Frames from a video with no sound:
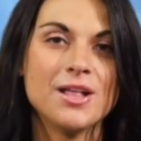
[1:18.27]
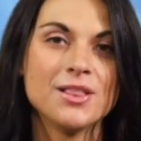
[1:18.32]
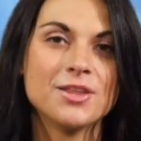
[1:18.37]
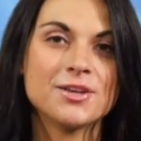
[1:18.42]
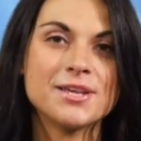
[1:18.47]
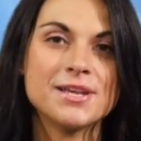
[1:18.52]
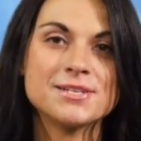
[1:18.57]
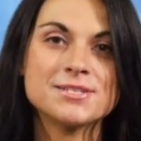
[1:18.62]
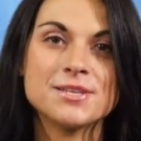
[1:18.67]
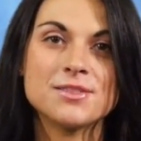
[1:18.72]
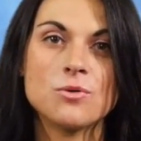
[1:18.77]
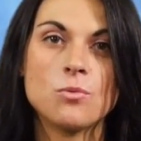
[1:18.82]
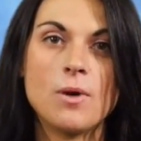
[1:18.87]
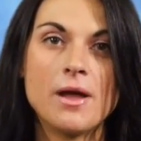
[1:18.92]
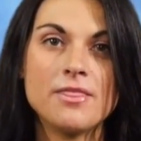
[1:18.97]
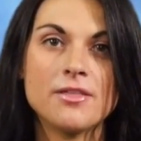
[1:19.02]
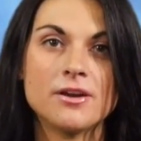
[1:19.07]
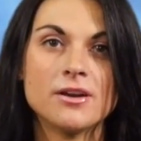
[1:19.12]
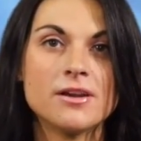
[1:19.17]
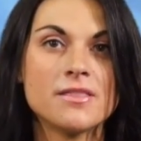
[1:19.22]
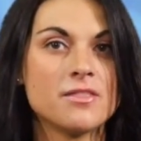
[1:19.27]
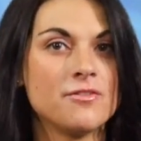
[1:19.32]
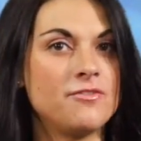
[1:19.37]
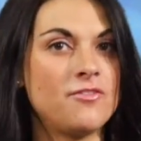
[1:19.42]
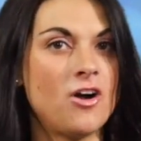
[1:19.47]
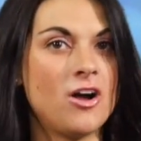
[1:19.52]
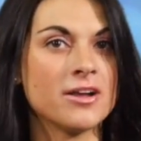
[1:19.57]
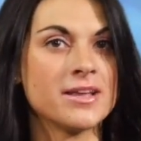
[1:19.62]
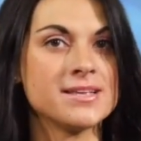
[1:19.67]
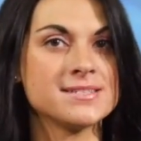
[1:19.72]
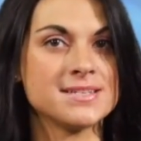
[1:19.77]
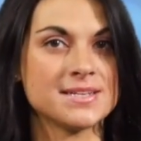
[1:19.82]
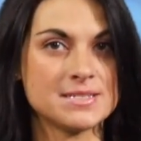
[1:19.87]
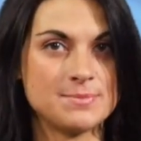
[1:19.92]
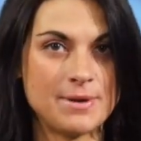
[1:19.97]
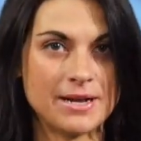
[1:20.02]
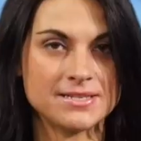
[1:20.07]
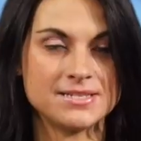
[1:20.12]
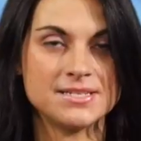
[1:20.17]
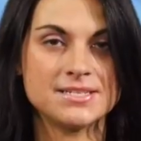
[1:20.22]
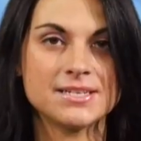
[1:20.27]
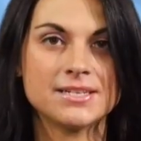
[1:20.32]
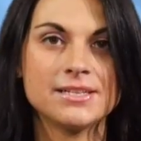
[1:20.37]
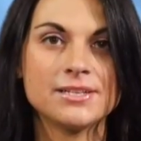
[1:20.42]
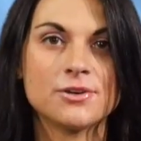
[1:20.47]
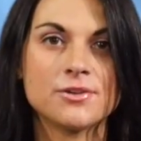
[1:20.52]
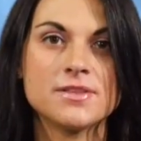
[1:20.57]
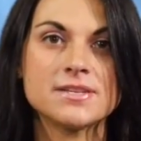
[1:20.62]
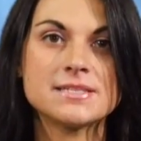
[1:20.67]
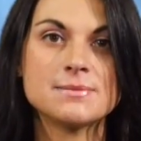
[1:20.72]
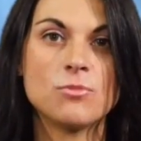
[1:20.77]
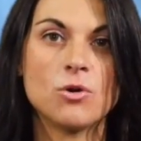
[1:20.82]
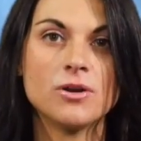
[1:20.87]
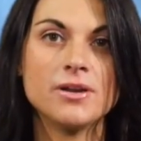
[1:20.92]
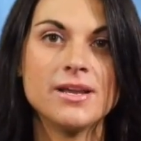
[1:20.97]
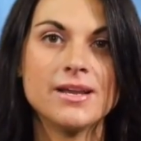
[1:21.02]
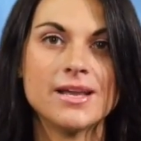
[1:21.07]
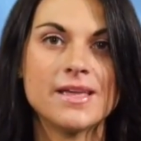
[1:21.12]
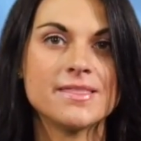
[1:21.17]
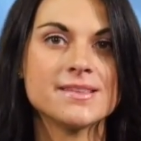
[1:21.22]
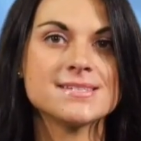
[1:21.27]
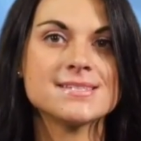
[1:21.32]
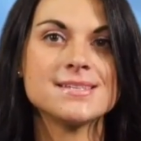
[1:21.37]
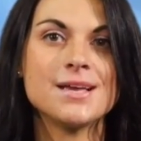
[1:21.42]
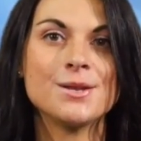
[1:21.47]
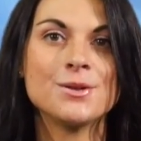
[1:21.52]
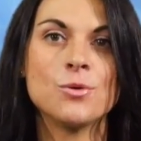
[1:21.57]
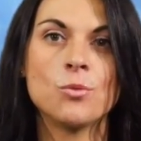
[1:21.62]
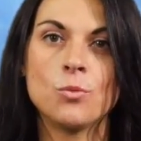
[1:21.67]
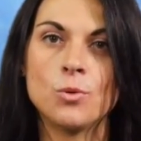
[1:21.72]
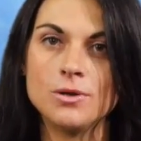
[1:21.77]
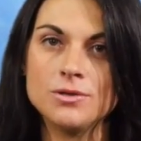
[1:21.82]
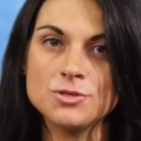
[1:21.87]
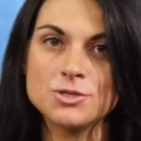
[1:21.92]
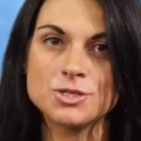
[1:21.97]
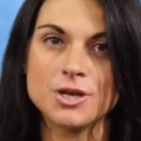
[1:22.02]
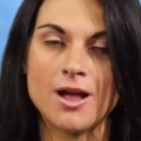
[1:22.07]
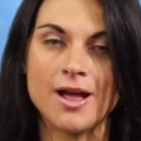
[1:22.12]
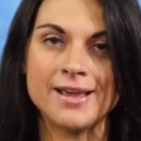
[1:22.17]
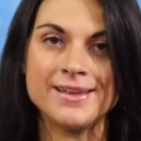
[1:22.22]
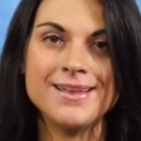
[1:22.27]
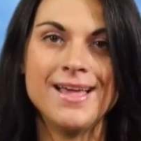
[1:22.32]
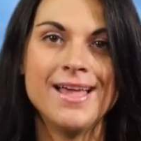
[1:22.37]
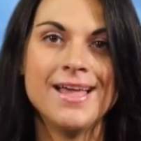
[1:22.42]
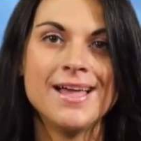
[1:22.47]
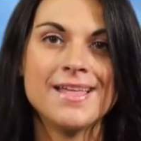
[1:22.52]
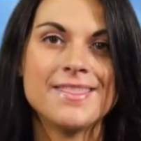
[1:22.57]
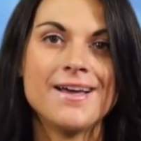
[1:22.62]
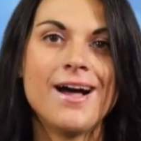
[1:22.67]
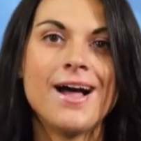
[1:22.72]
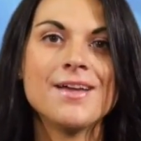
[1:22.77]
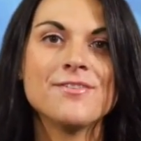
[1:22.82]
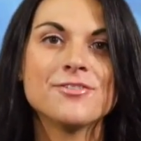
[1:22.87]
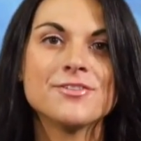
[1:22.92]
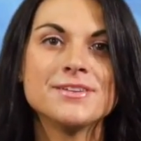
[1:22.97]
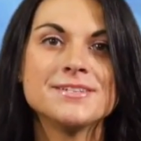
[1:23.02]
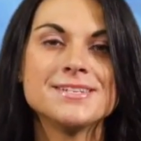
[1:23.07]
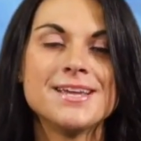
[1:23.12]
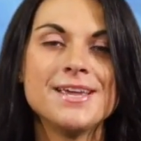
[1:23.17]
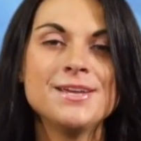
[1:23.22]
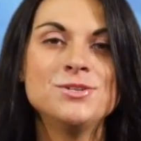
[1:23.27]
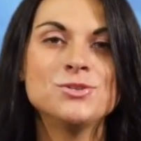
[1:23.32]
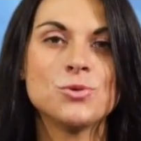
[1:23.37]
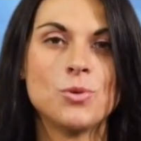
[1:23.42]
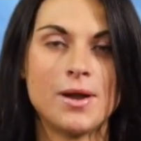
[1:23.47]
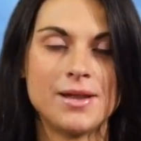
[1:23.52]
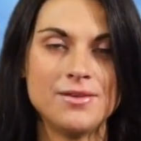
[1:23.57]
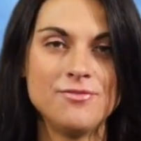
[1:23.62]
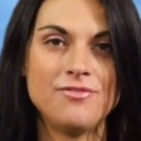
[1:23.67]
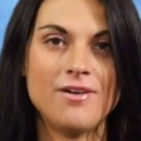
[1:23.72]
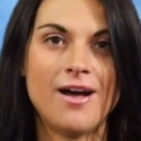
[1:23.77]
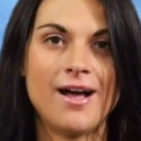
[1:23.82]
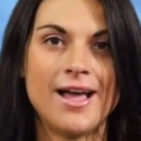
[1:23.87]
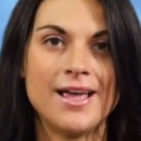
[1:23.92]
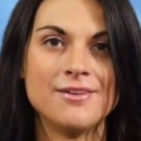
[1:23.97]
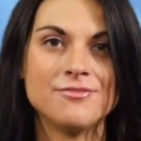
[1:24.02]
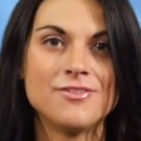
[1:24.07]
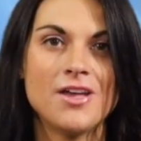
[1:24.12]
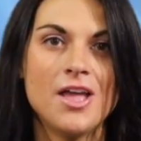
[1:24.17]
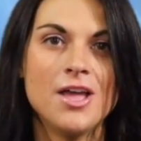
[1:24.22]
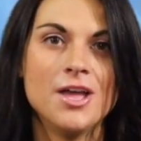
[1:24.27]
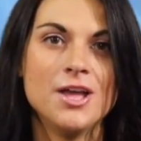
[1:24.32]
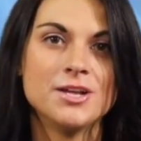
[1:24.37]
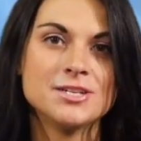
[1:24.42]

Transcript: Looking to the weather, the fog is expected to clear this morning and the sun will shine. The high for the day, 25.